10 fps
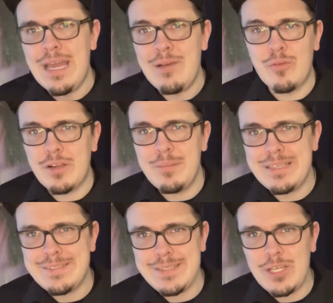And we're going to
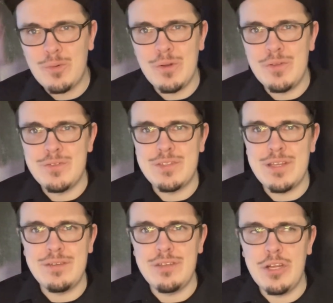make sequels
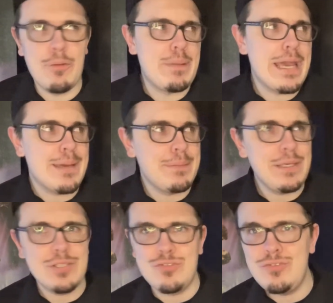and, you know, Bambi,
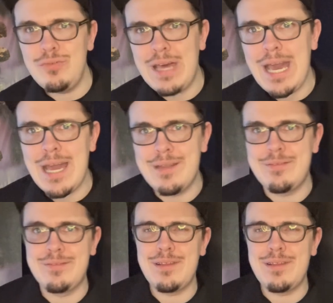let's do that.